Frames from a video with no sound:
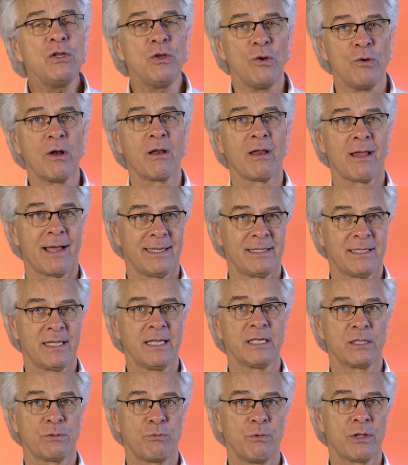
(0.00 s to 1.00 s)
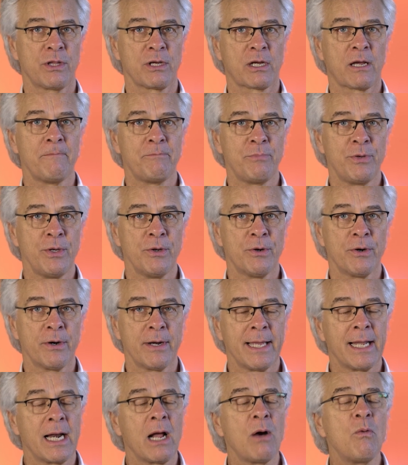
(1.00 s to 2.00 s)
utilize this with a computer.
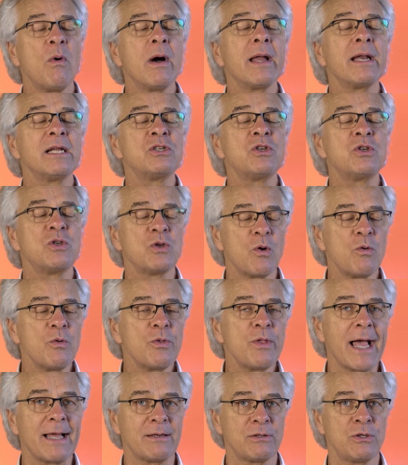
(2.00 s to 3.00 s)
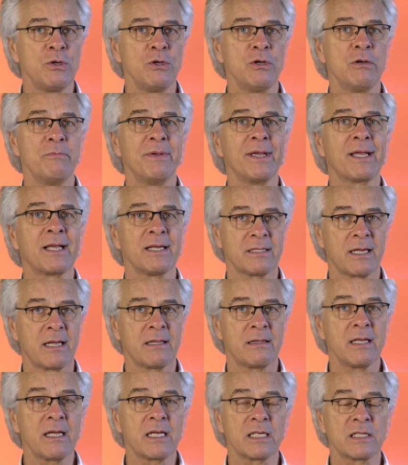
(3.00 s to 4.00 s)
And I want to show that to you because I
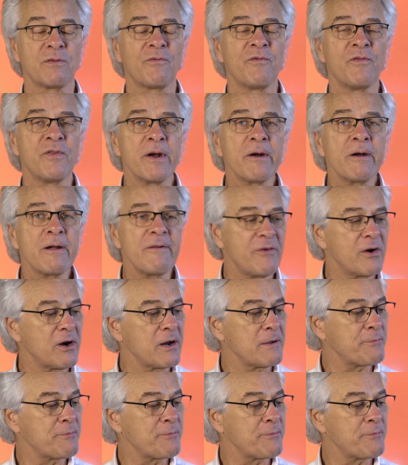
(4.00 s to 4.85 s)
think it's very, very